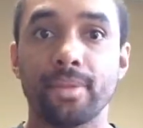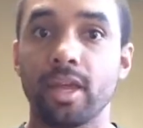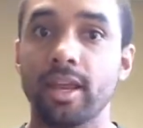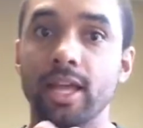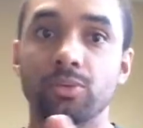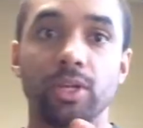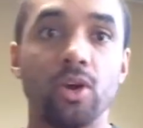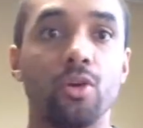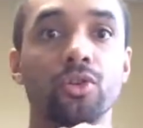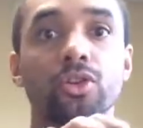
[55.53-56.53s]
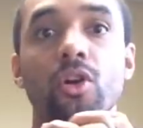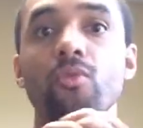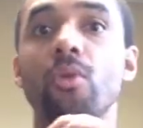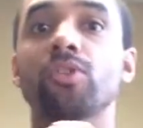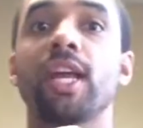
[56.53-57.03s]
And as we go to start
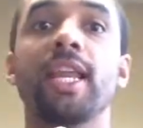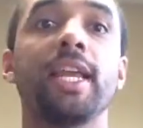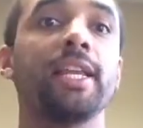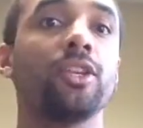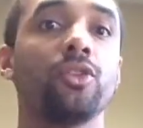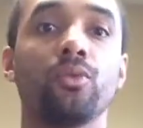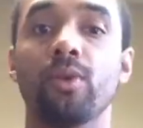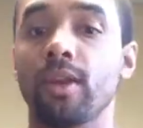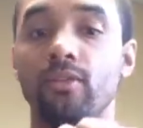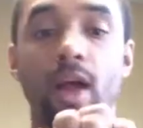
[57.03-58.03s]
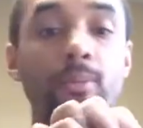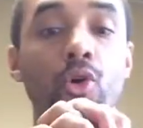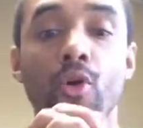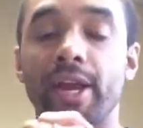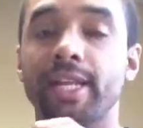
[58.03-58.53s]
rotating, whatever, I'm
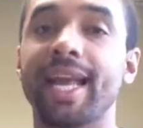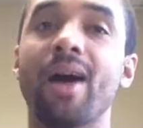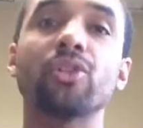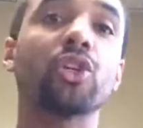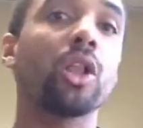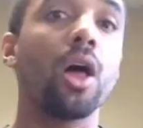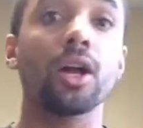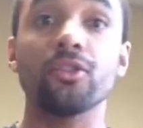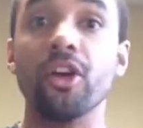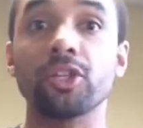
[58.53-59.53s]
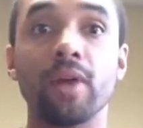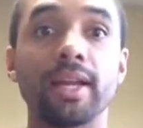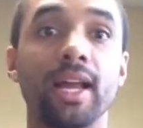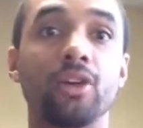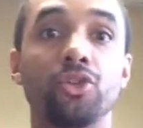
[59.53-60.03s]
going counterclockwise
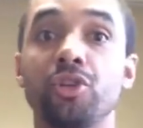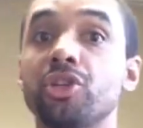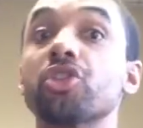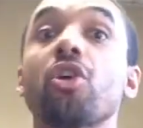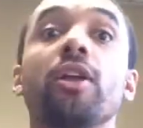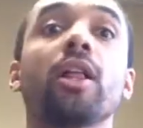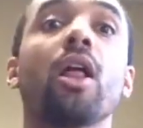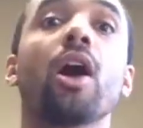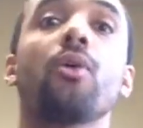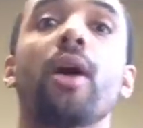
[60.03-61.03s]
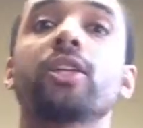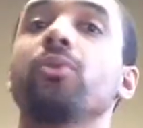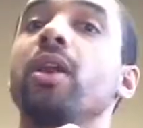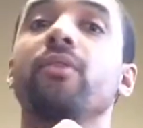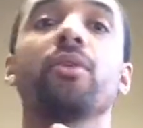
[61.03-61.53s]
right now. You can start in clockwise,
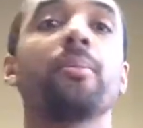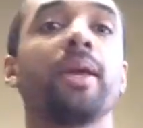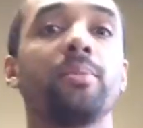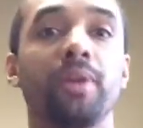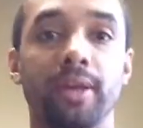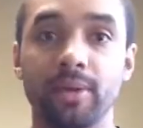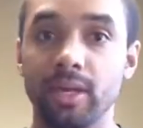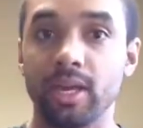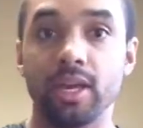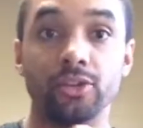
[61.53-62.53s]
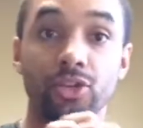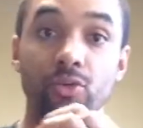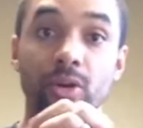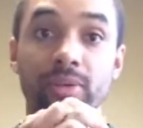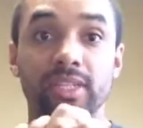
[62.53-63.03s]
whatever it may be. Do you
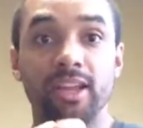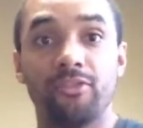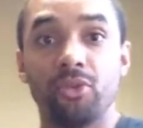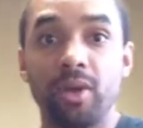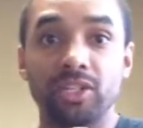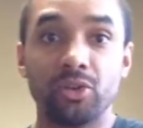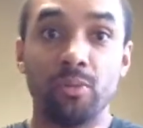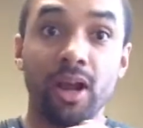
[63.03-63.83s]
want to be stiff in the rest of your